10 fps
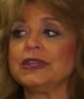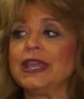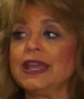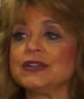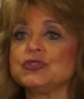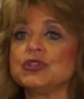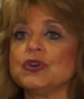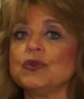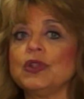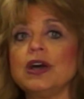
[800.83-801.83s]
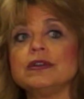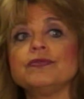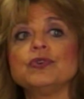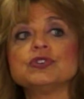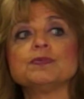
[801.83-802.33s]
And so law
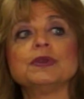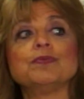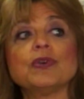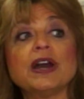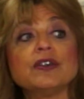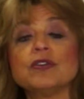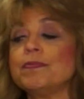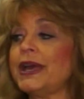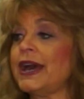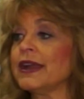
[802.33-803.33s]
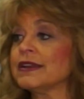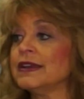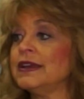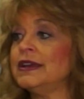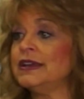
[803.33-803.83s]
enforcement brought her back
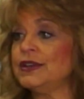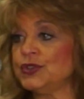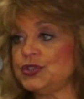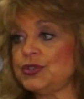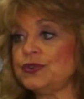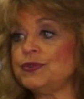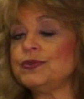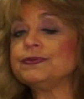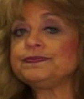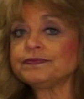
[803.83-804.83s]
to